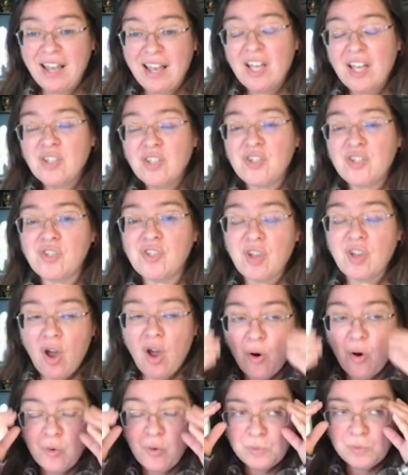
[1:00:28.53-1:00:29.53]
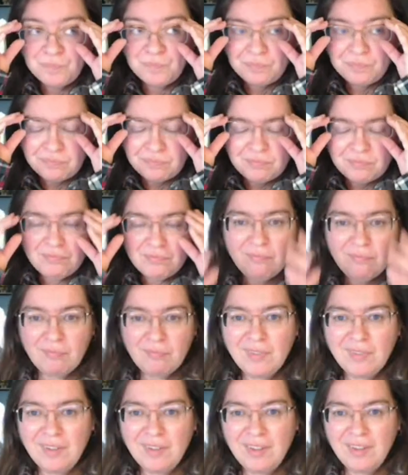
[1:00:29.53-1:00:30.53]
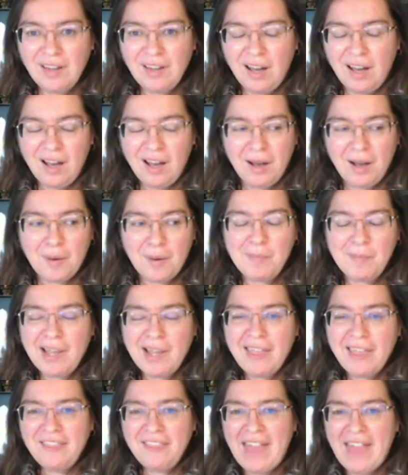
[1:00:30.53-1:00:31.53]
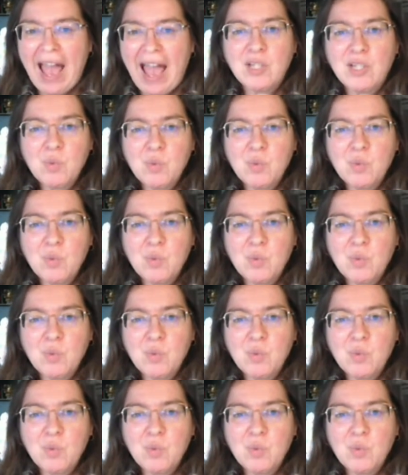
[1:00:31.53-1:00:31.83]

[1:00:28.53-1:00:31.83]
So that's